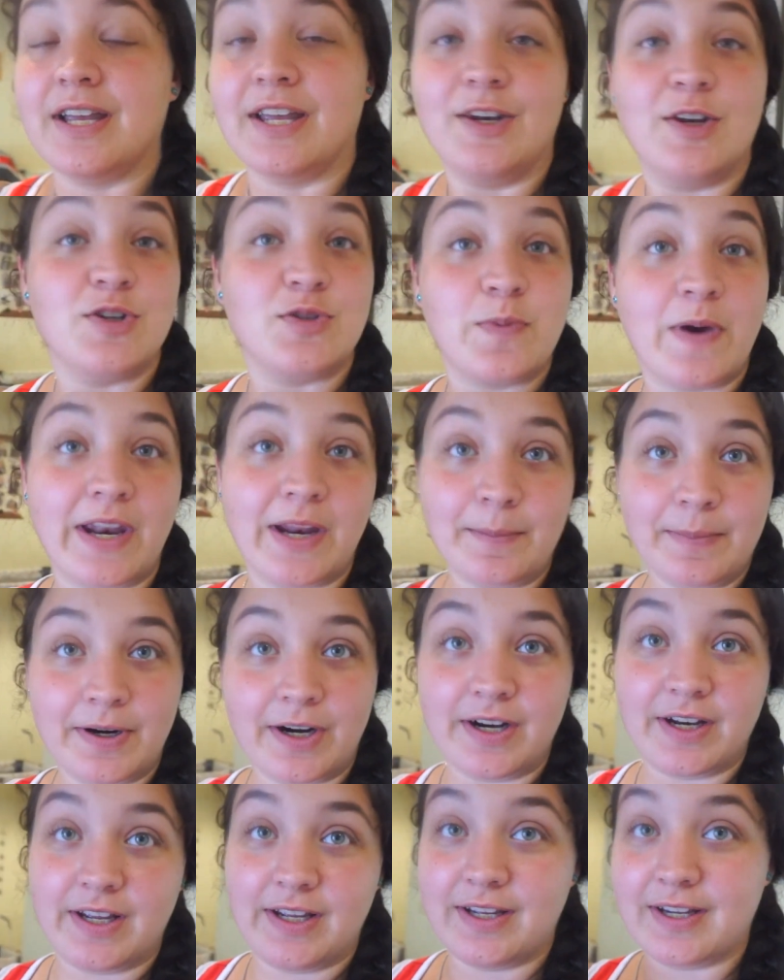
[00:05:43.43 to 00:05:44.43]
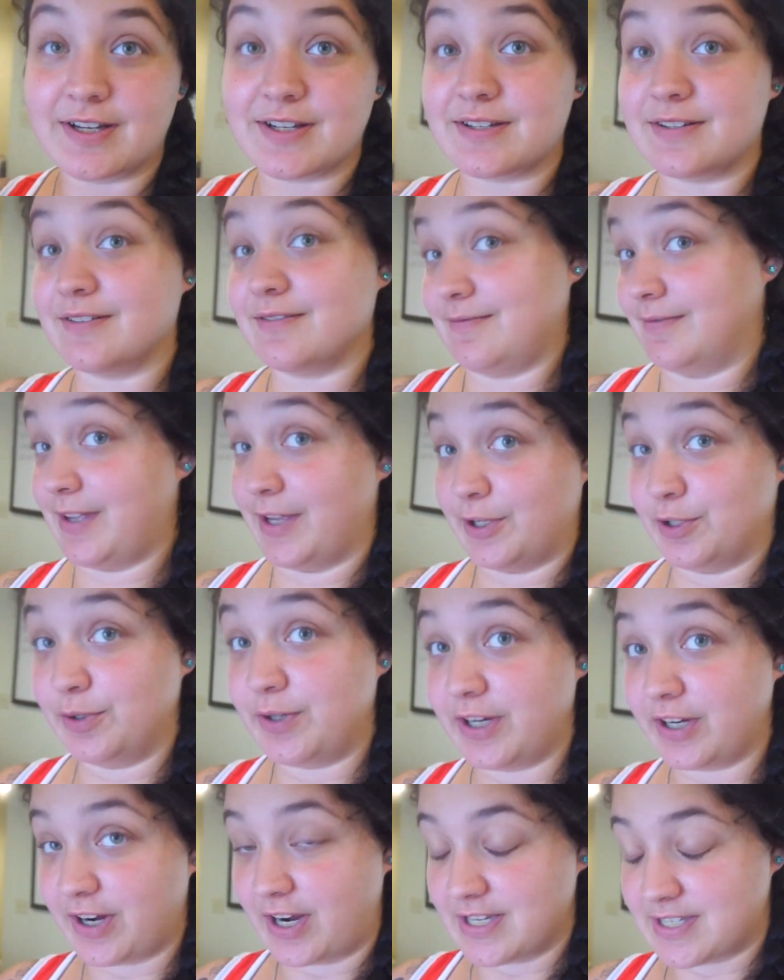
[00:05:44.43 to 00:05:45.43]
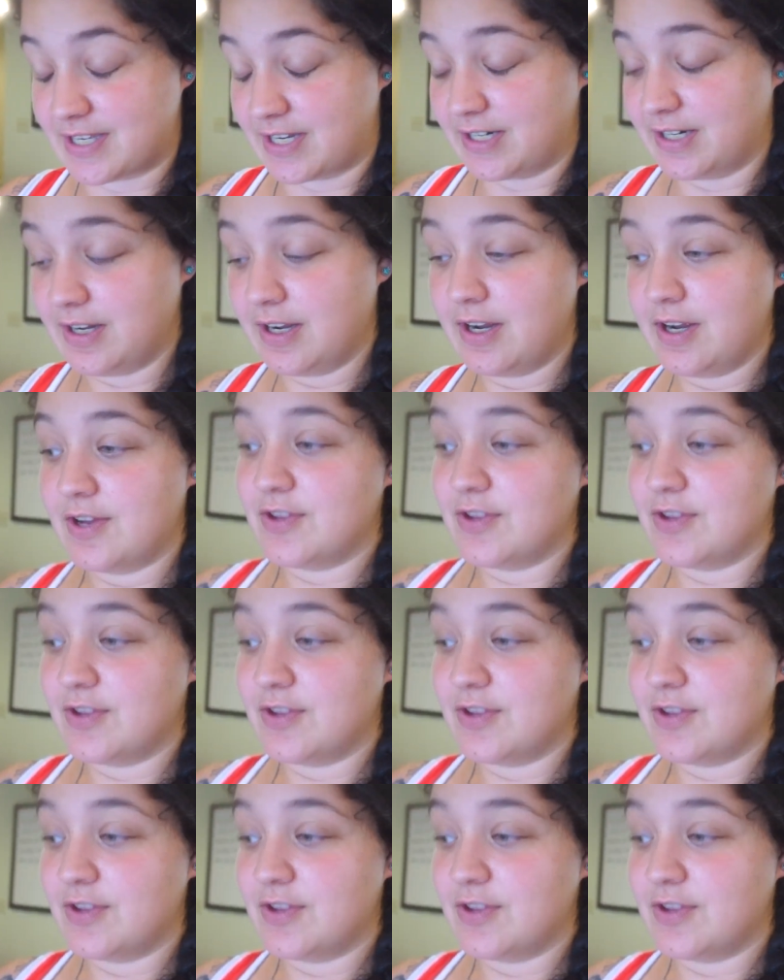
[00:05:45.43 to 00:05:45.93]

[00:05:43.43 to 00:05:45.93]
in his wedding party, including Grayson.